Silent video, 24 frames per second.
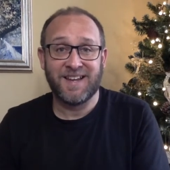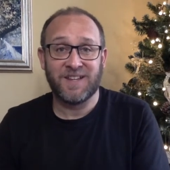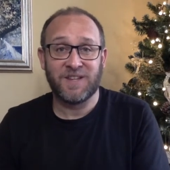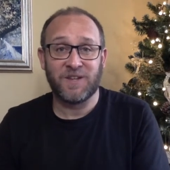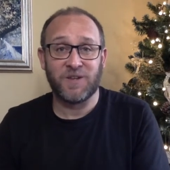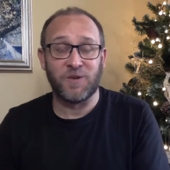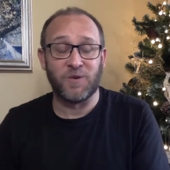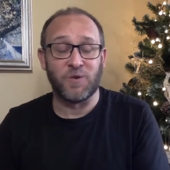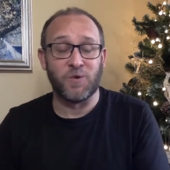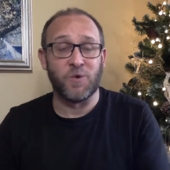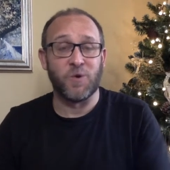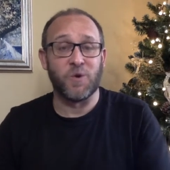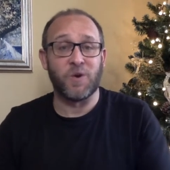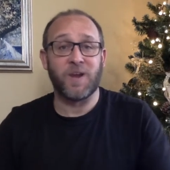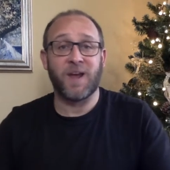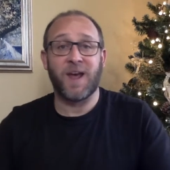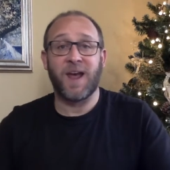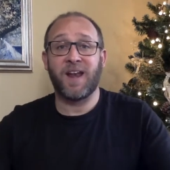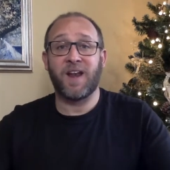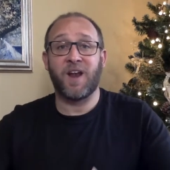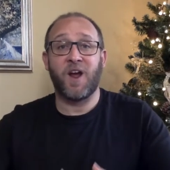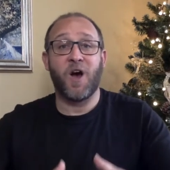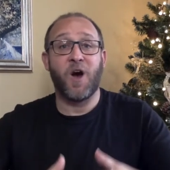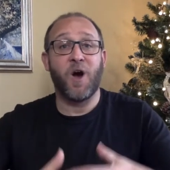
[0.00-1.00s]
the Lord
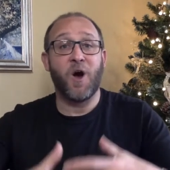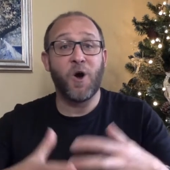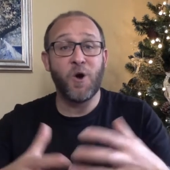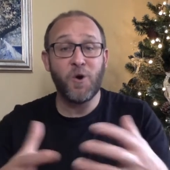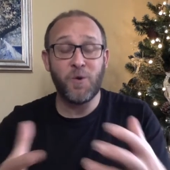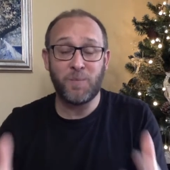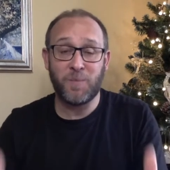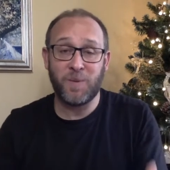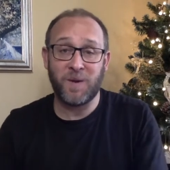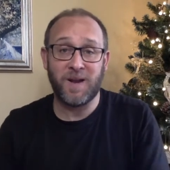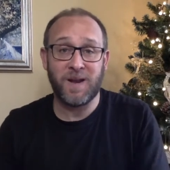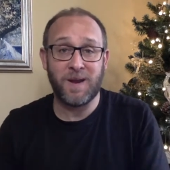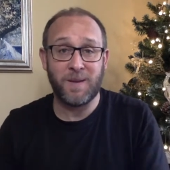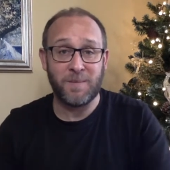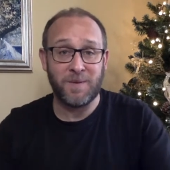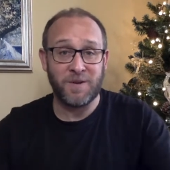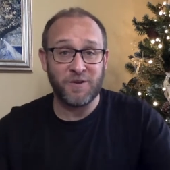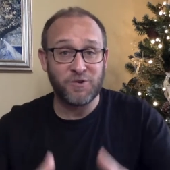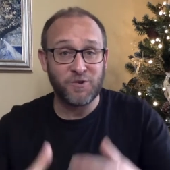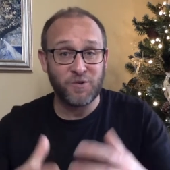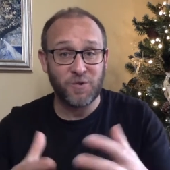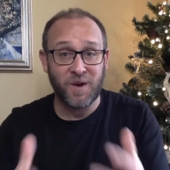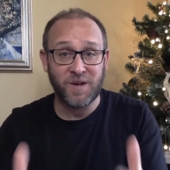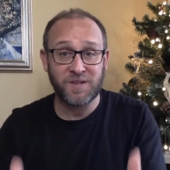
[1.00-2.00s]
and hope in him
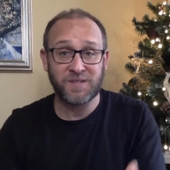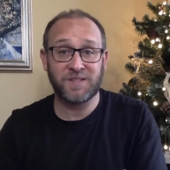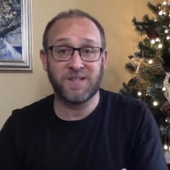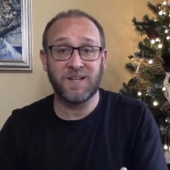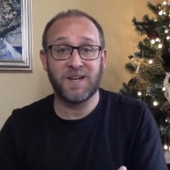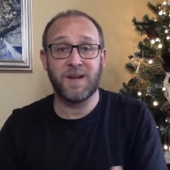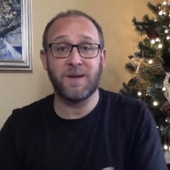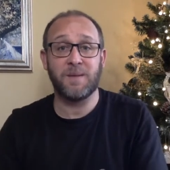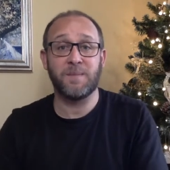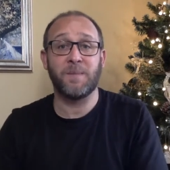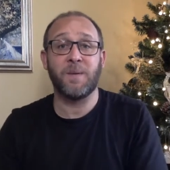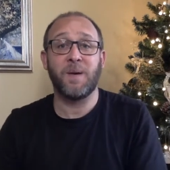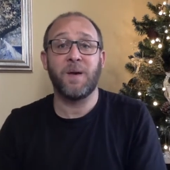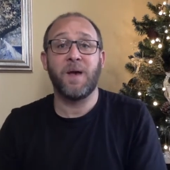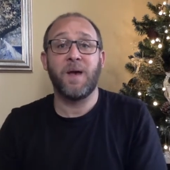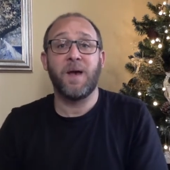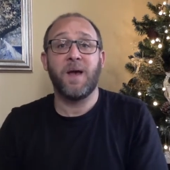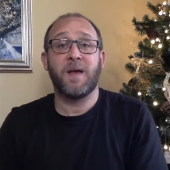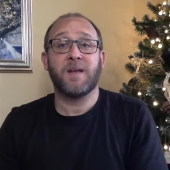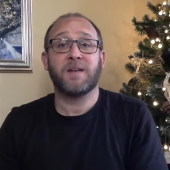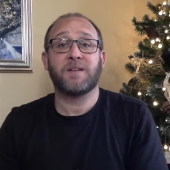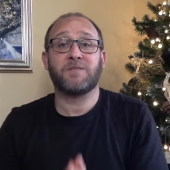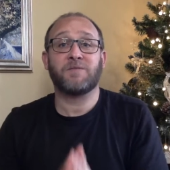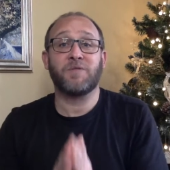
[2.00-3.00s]
and trust in him,
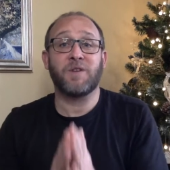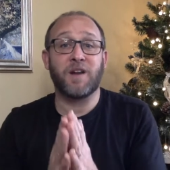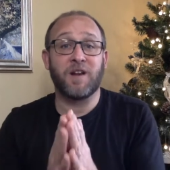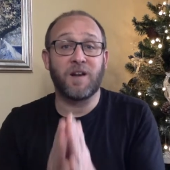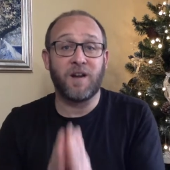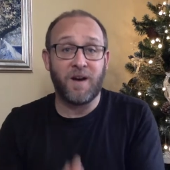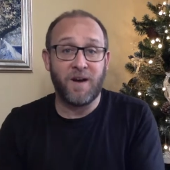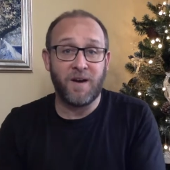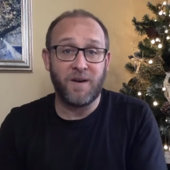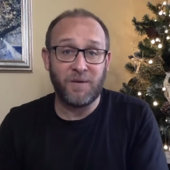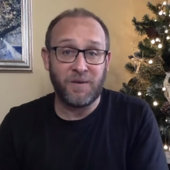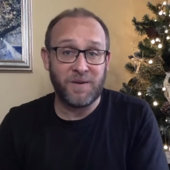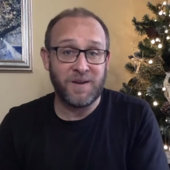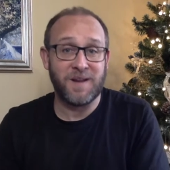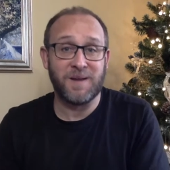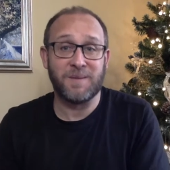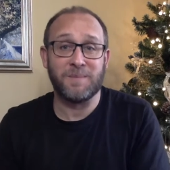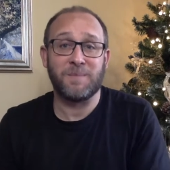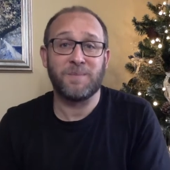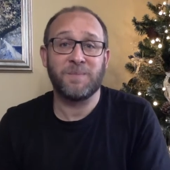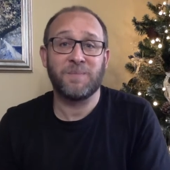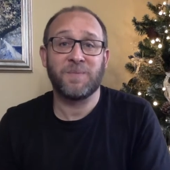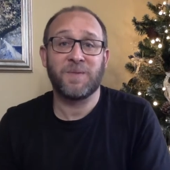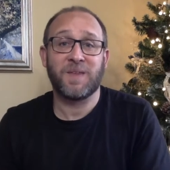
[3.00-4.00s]
rely on
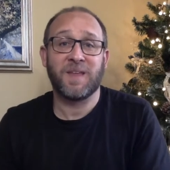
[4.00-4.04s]
him.